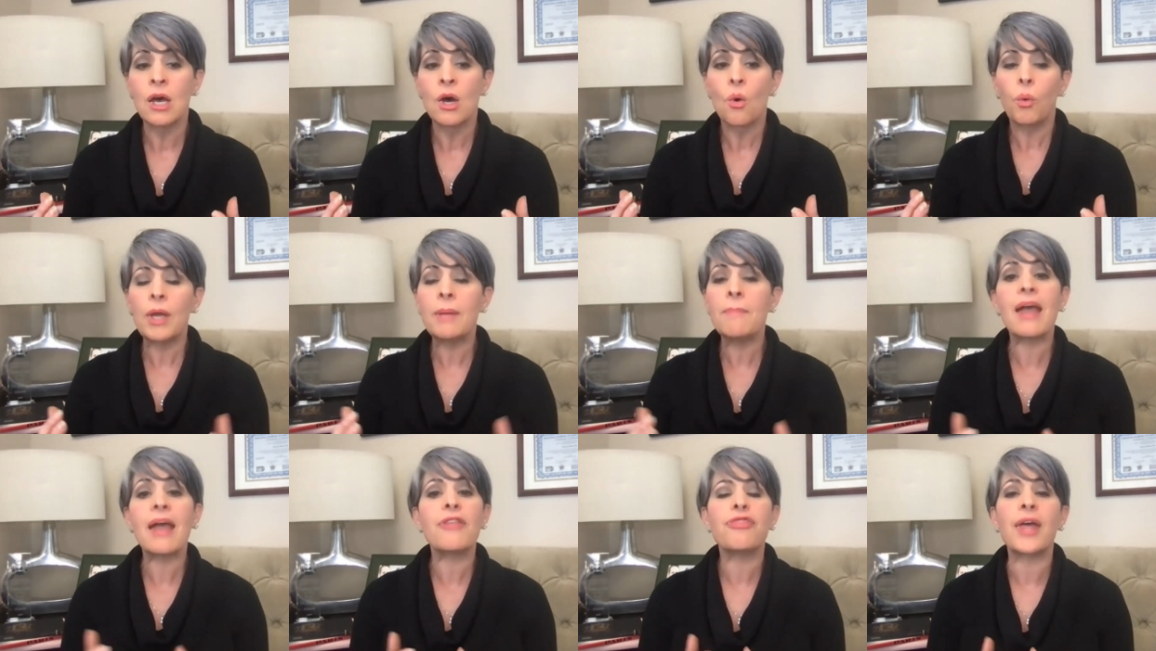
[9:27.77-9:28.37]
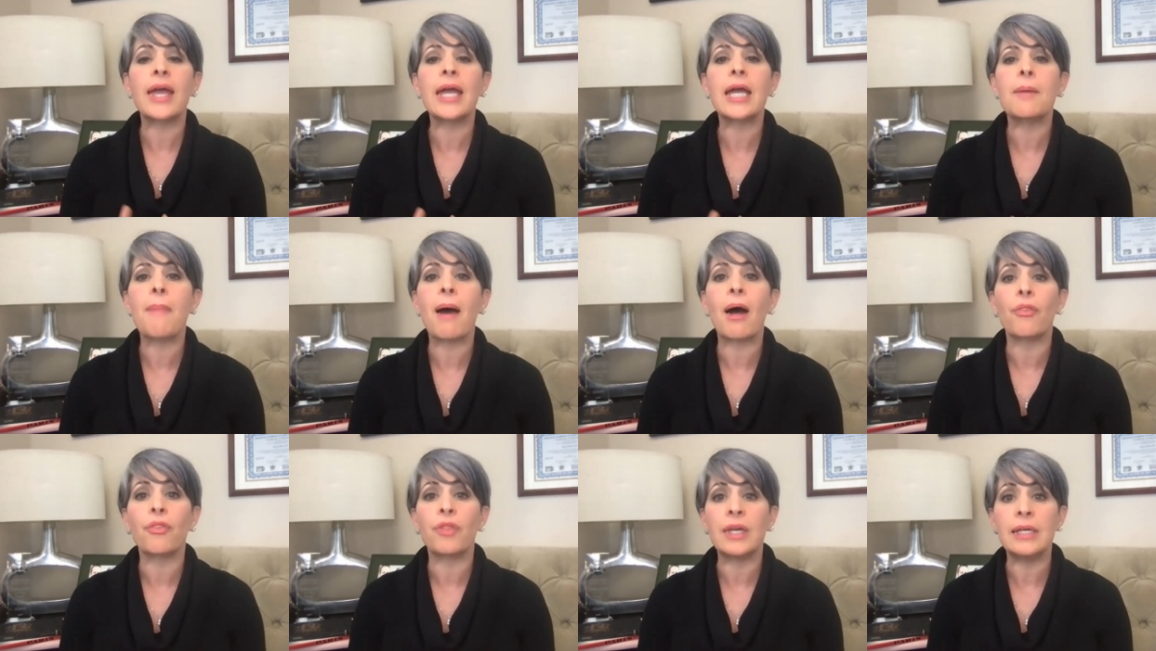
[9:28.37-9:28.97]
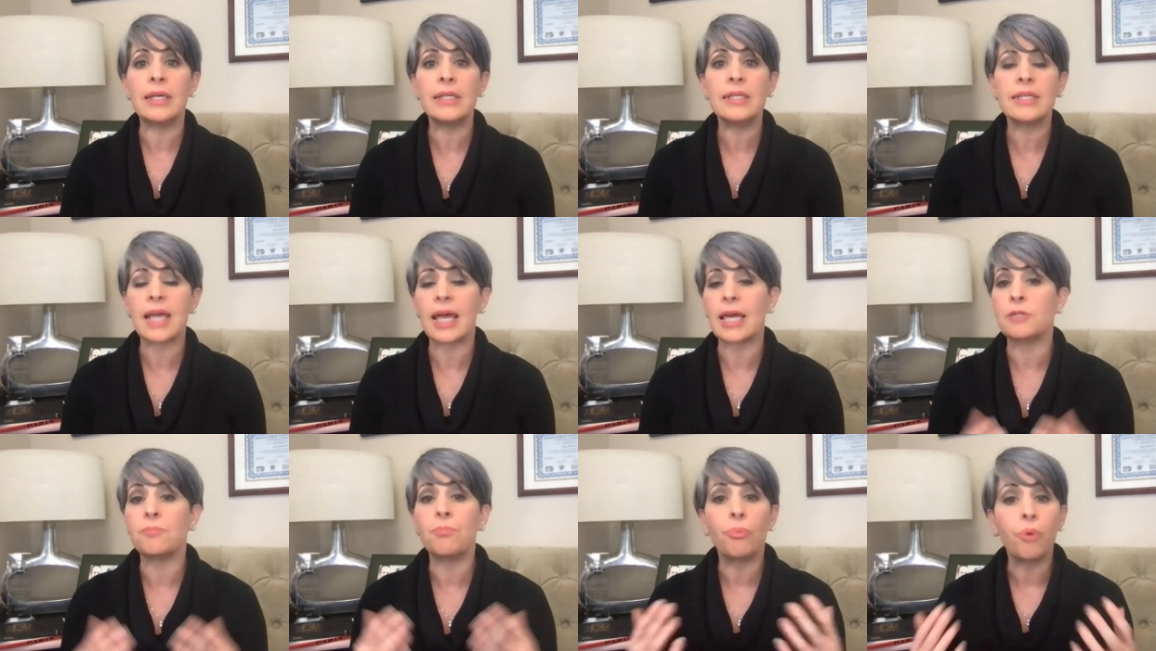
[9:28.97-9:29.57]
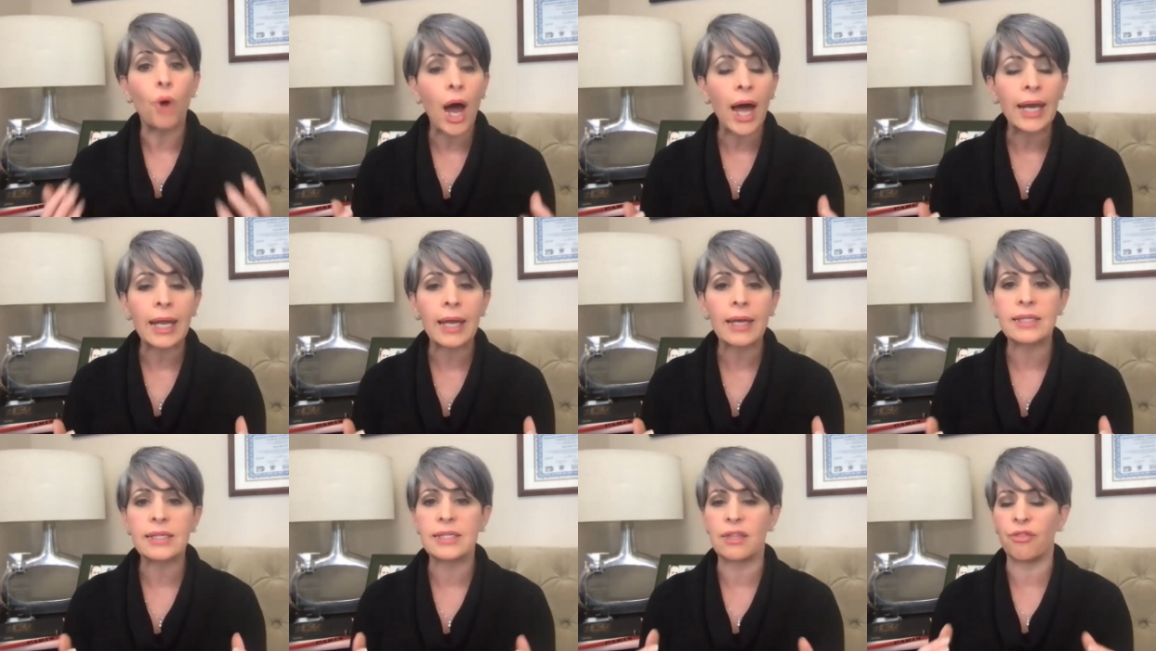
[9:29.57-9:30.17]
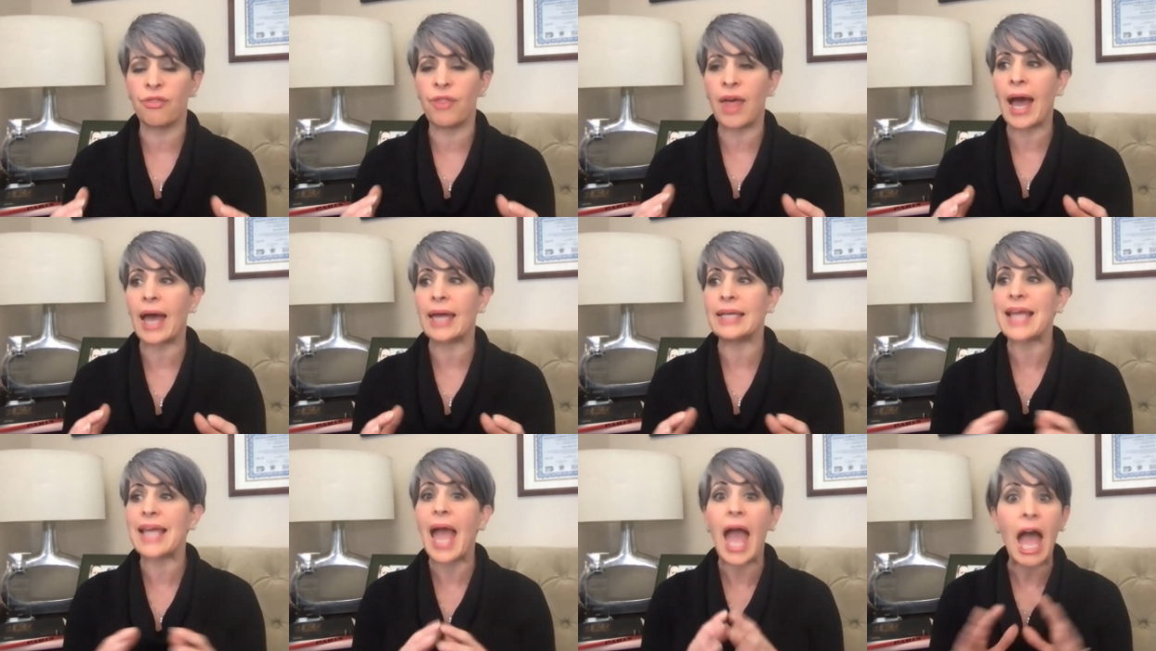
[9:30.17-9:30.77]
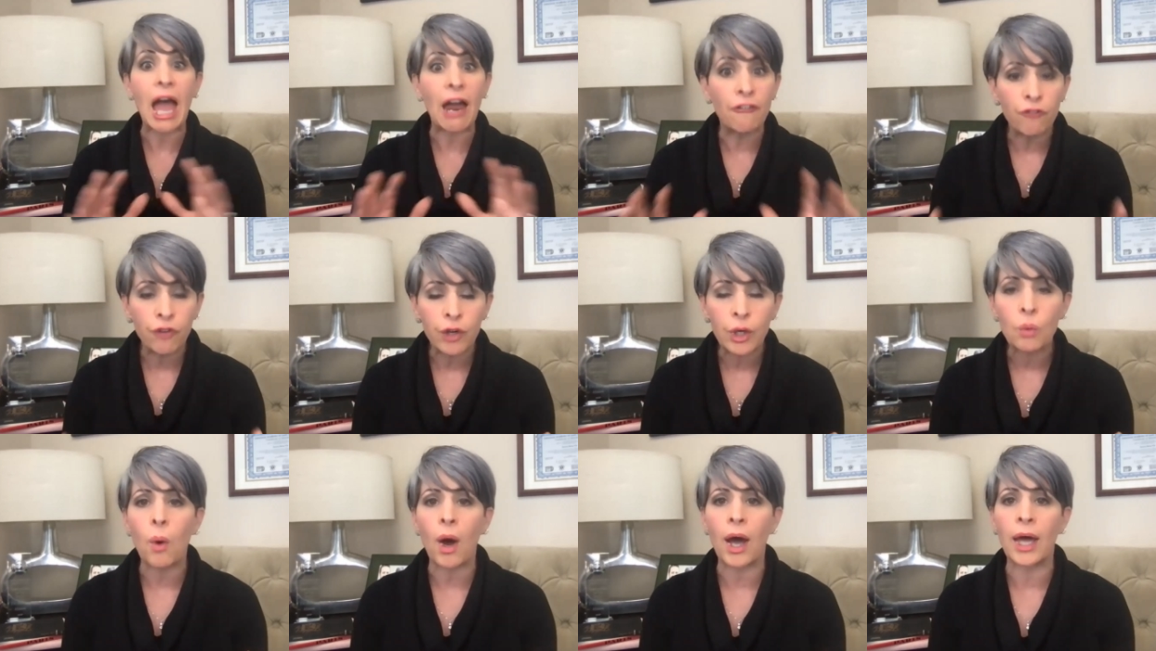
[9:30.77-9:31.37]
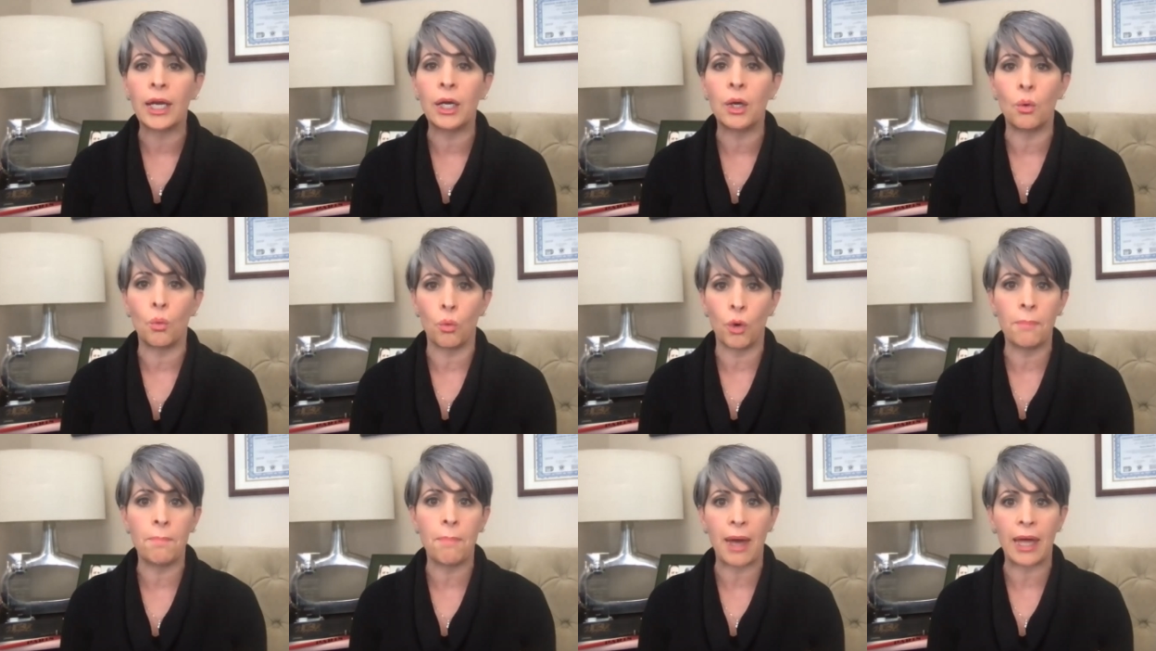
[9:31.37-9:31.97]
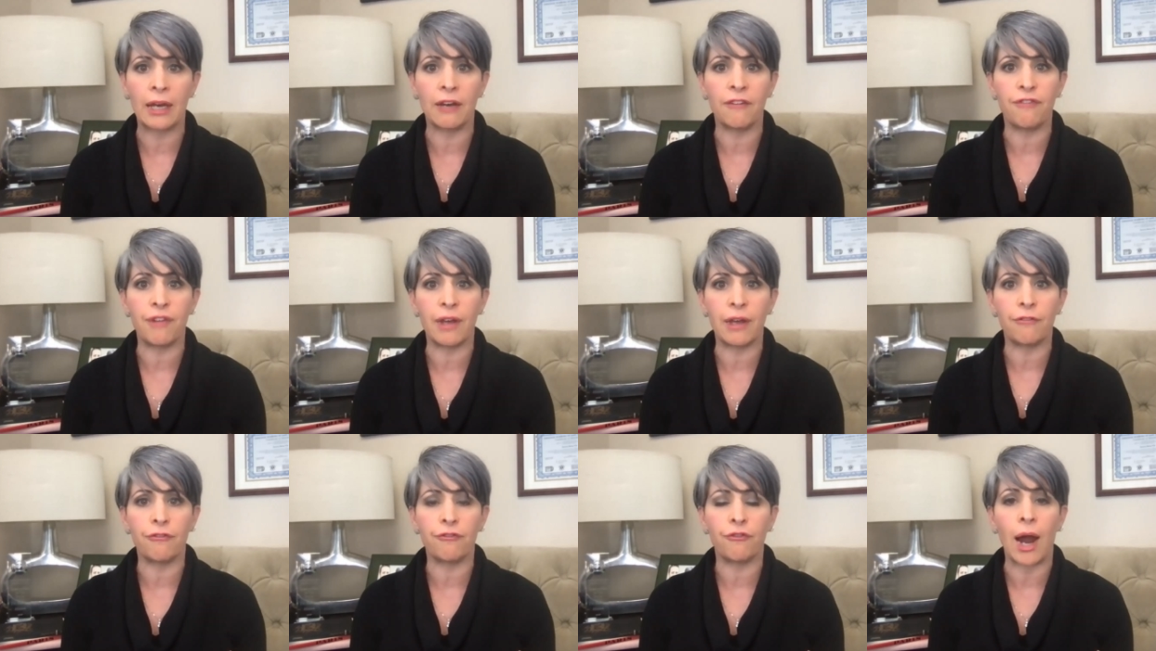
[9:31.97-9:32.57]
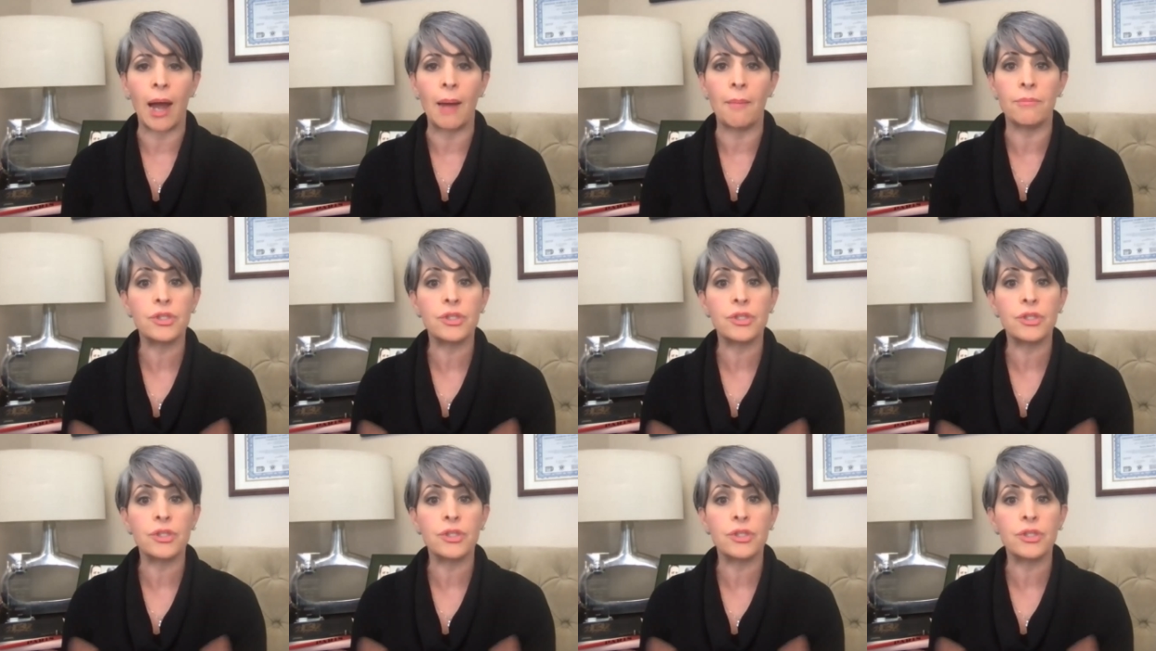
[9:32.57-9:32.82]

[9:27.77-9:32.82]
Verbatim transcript: We may think about these as products that everyone would benefit from.